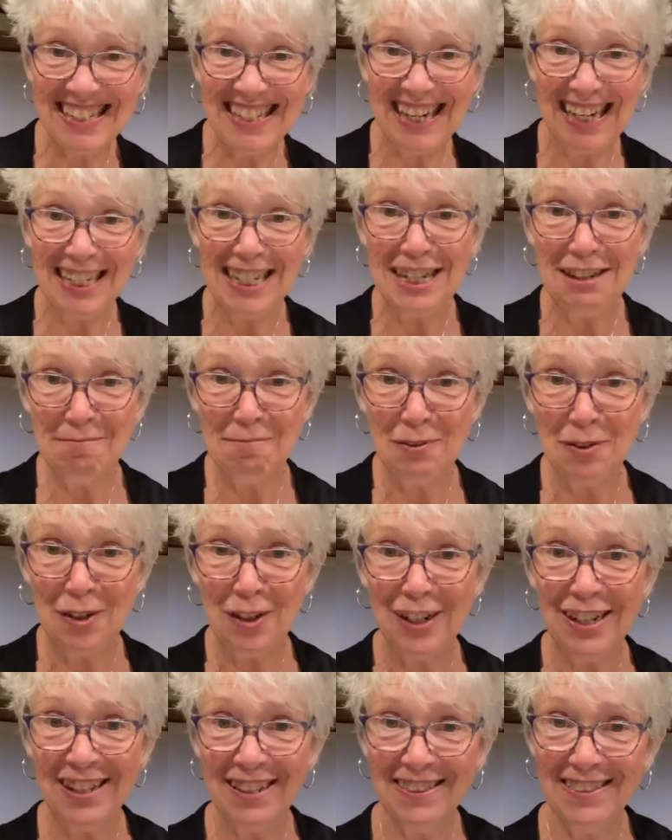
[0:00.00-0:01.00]
cutting
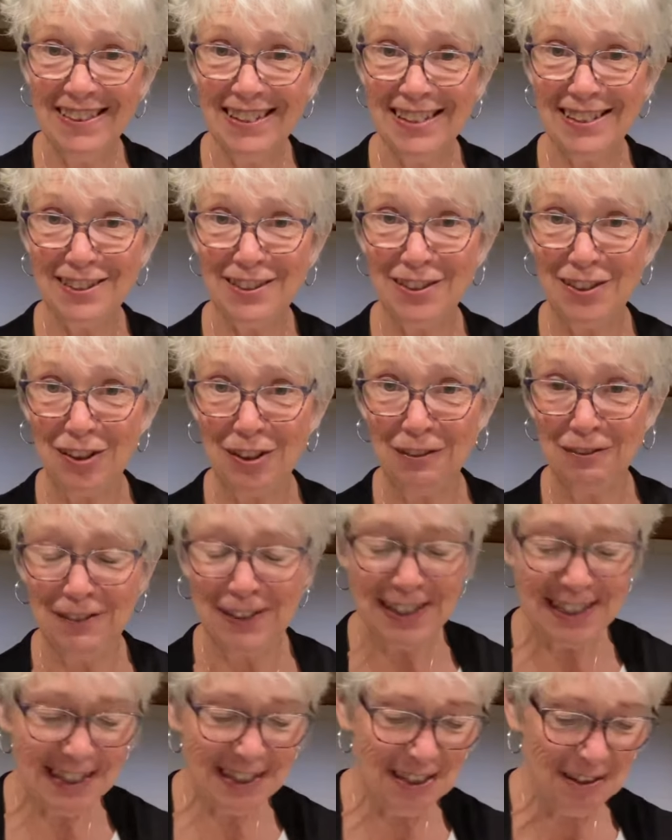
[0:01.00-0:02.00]
board, this
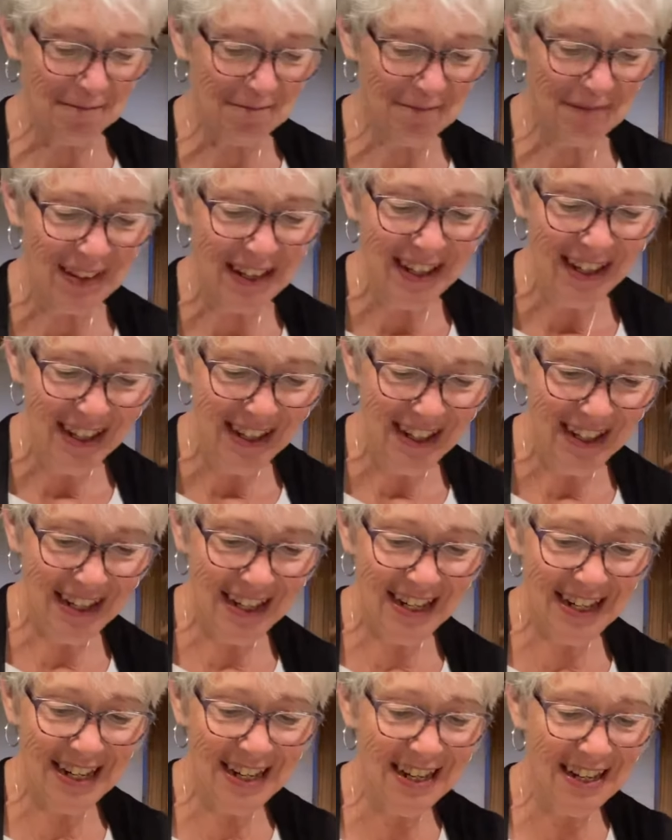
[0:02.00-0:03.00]
surface.
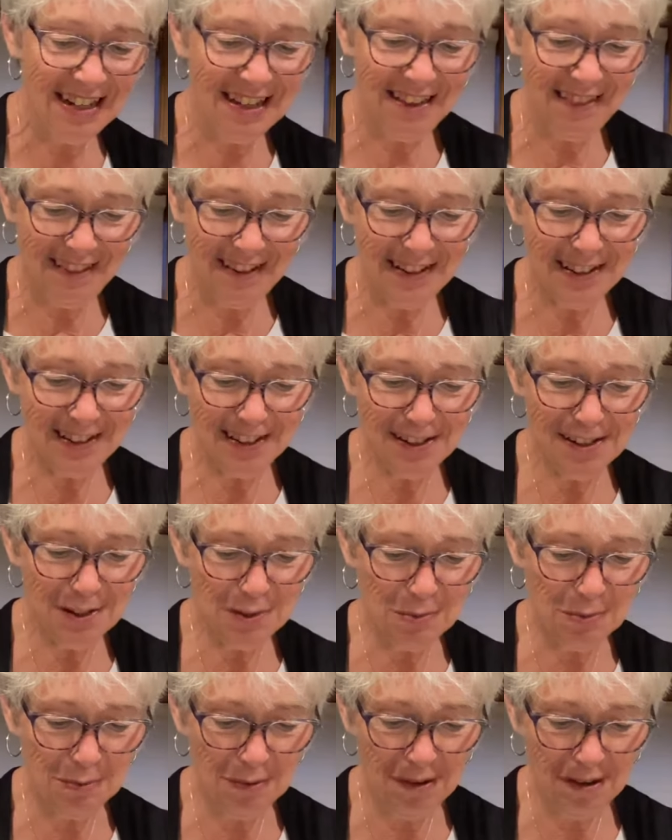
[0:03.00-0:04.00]
And this is
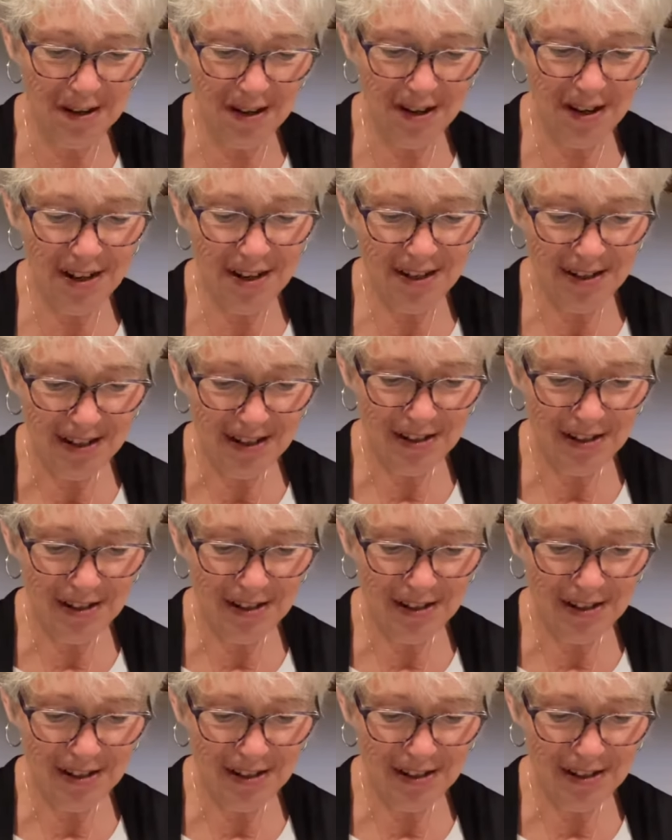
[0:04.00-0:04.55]
raw